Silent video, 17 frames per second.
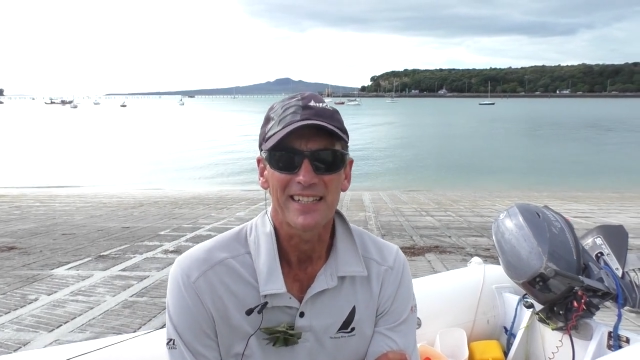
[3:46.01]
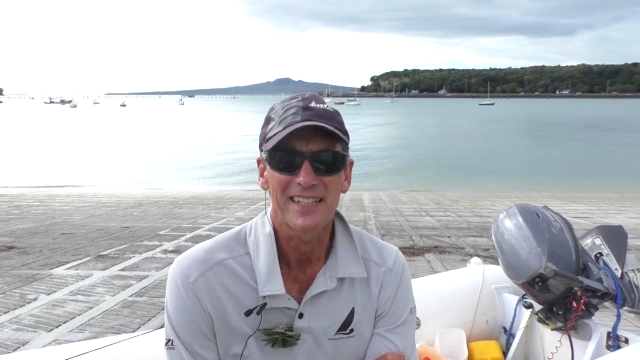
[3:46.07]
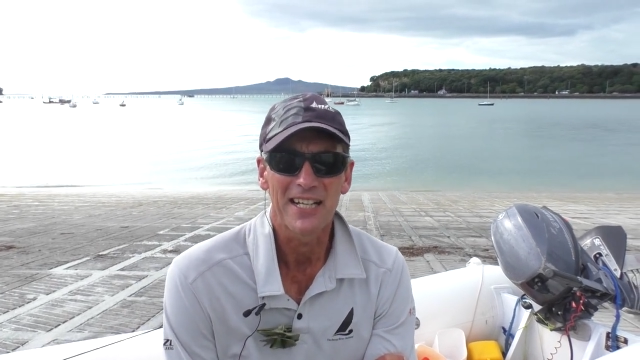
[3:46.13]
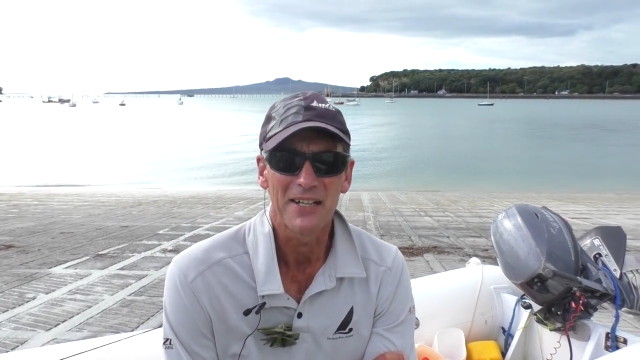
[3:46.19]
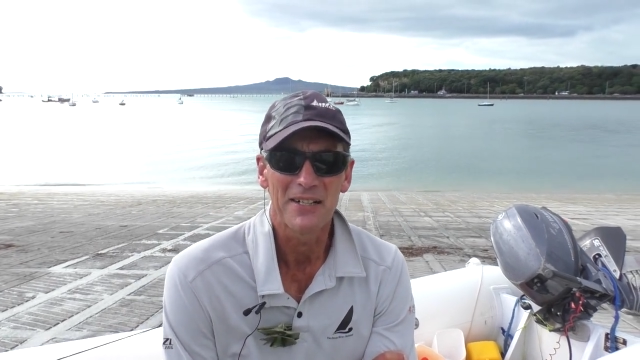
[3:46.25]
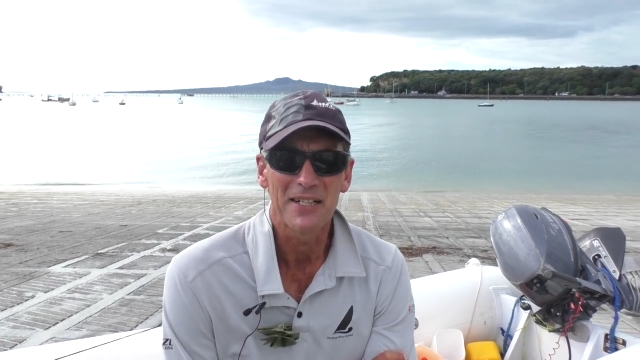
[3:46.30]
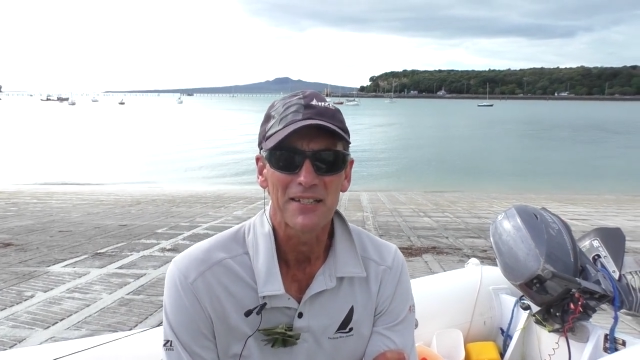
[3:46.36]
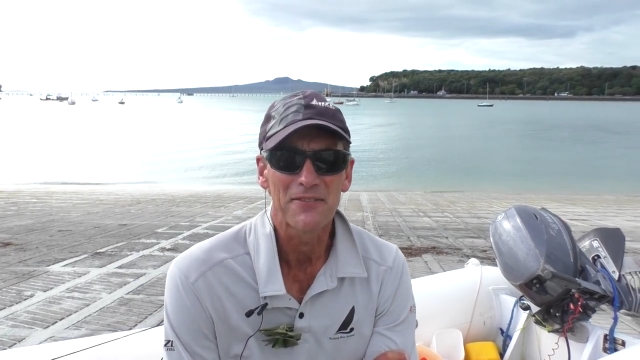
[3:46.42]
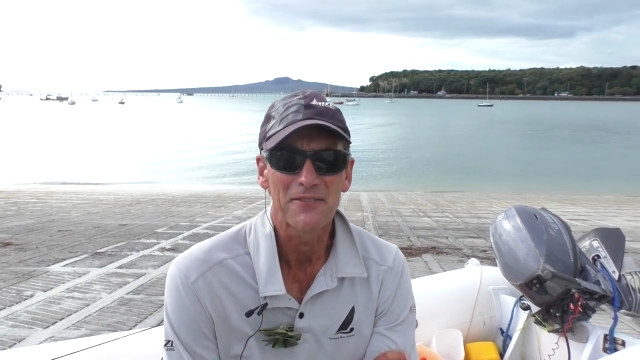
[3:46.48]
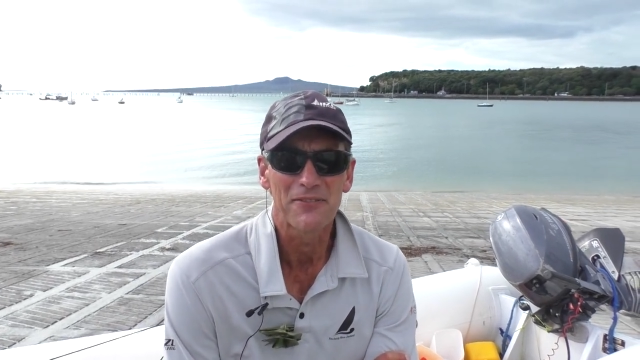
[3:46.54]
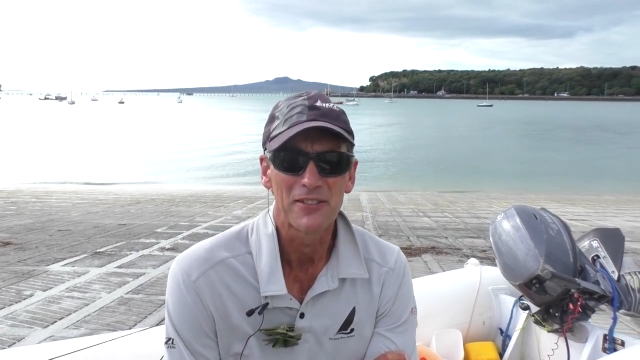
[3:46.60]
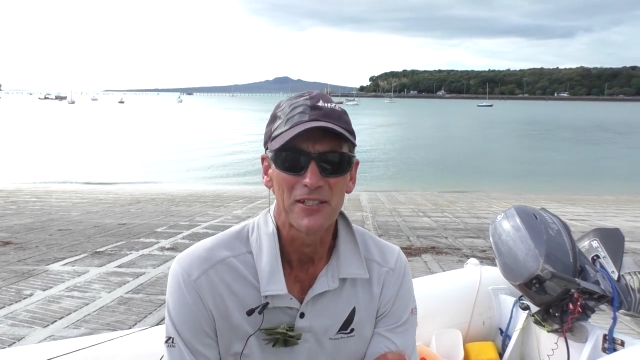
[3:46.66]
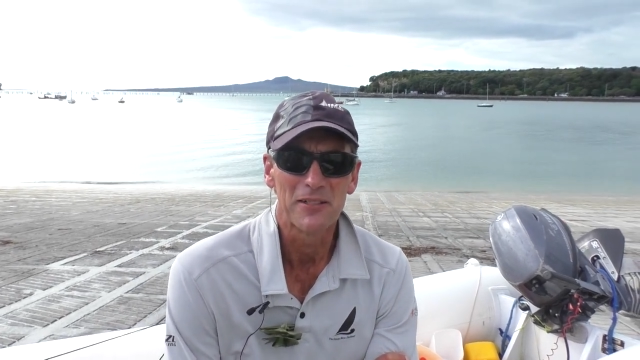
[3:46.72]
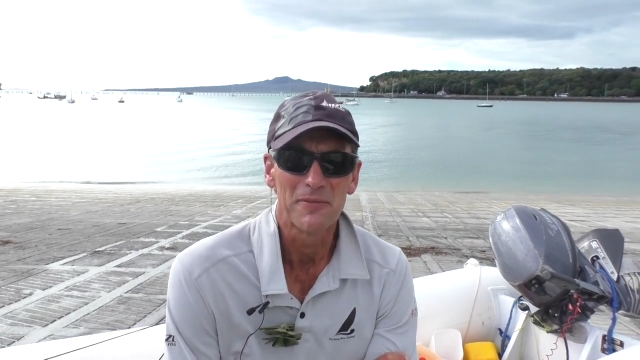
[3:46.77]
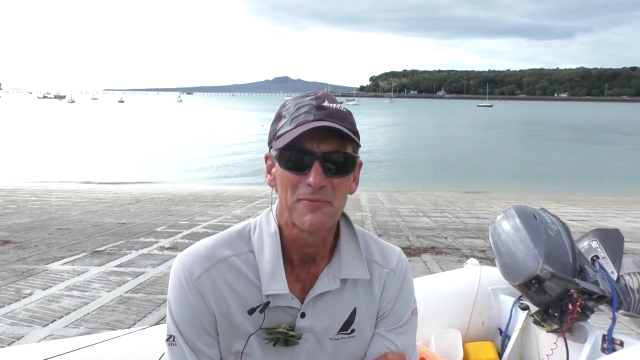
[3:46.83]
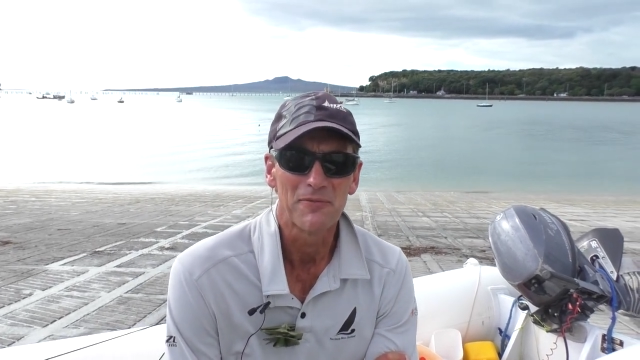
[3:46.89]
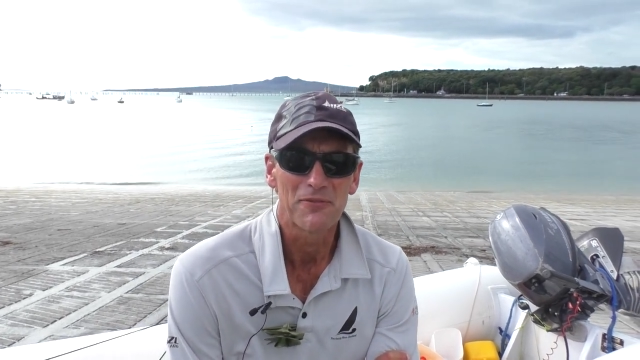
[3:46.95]
going
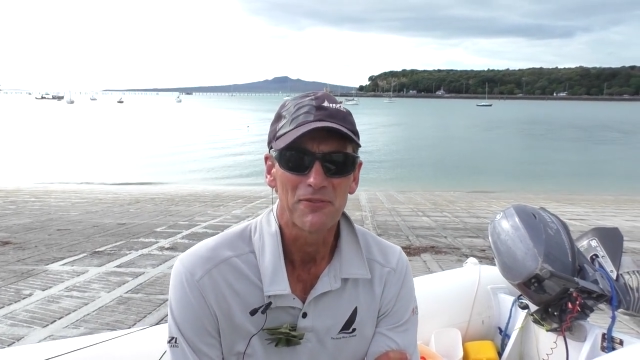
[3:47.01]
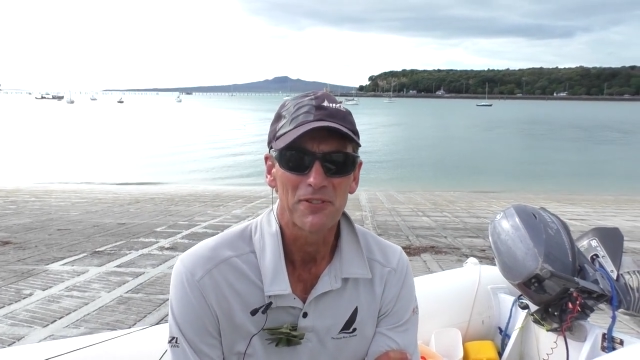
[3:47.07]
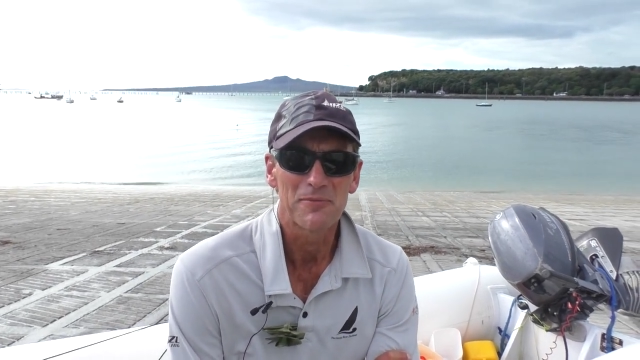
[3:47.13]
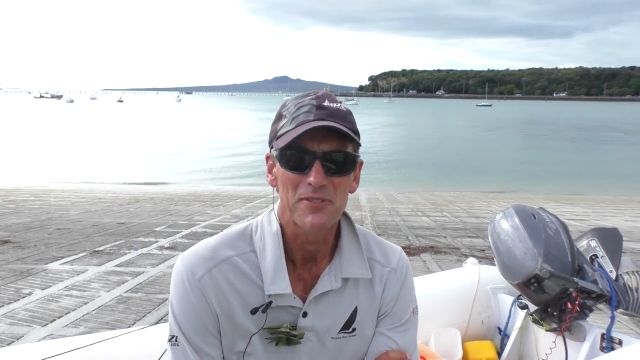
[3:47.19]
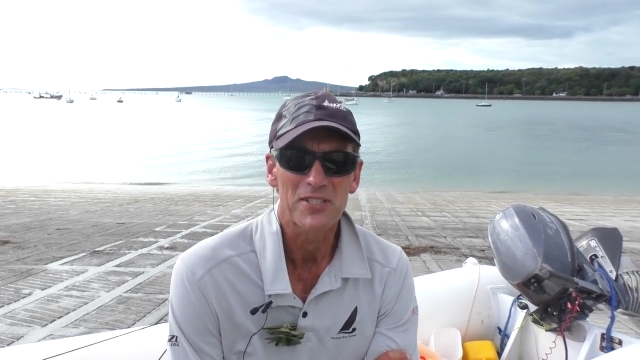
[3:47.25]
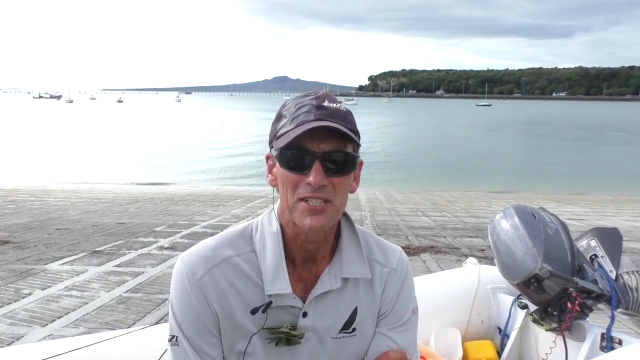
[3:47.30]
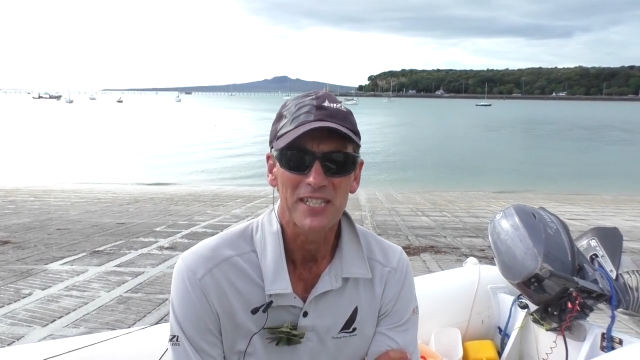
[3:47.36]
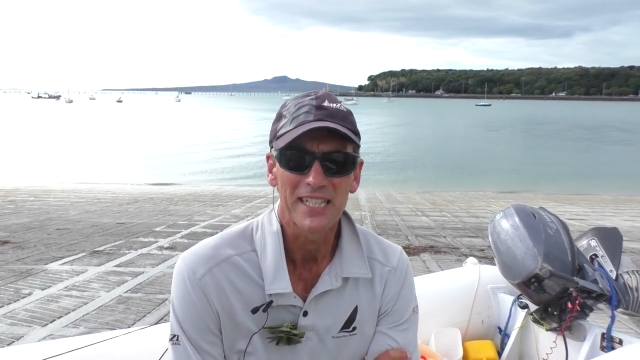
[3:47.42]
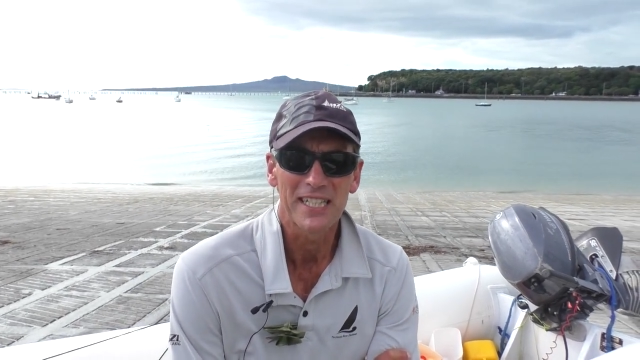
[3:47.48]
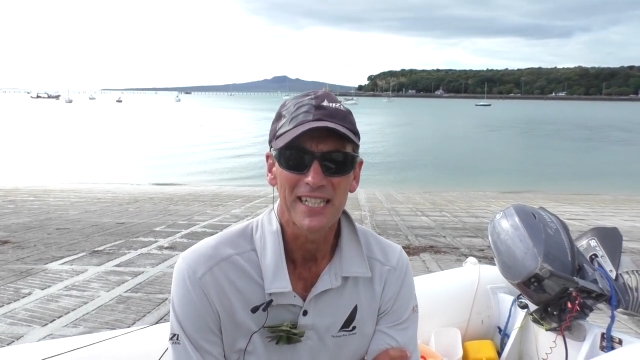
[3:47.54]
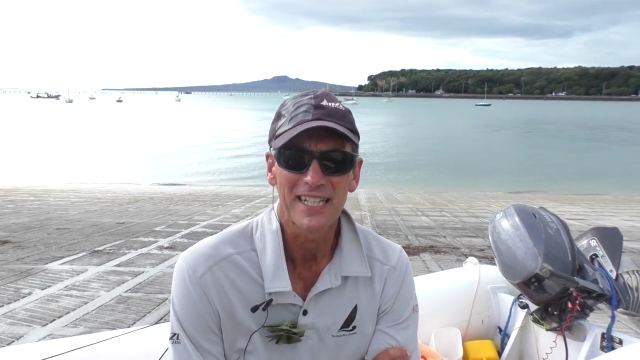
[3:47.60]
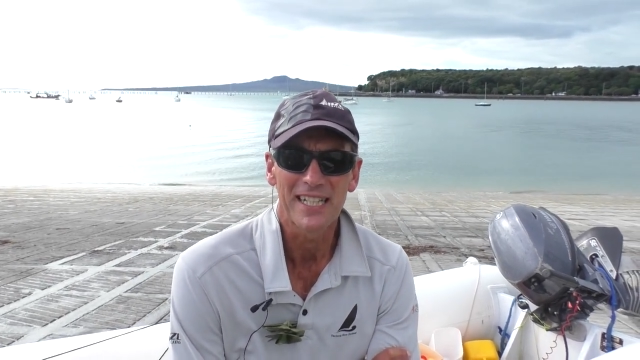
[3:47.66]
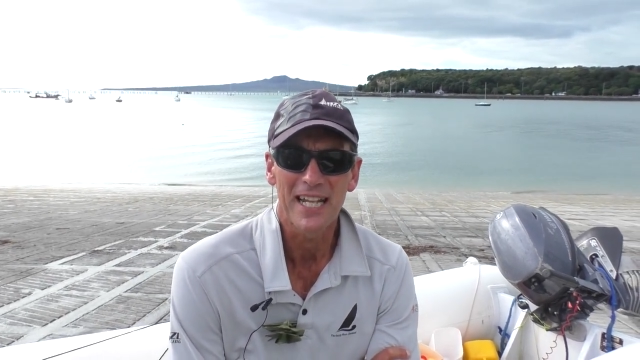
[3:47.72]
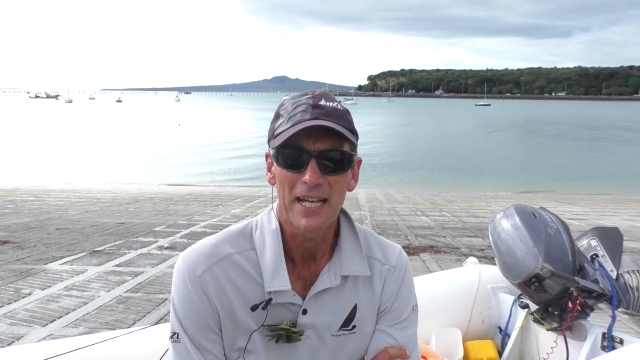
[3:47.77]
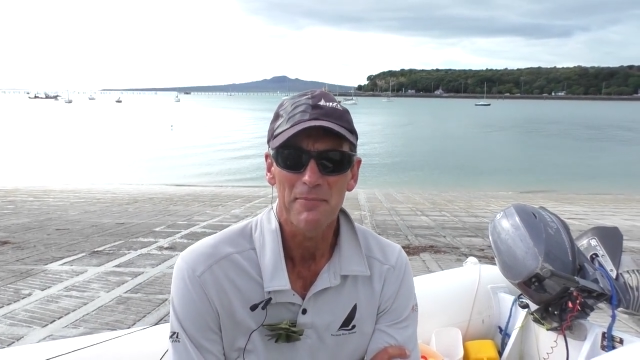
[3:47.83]
from, from scared,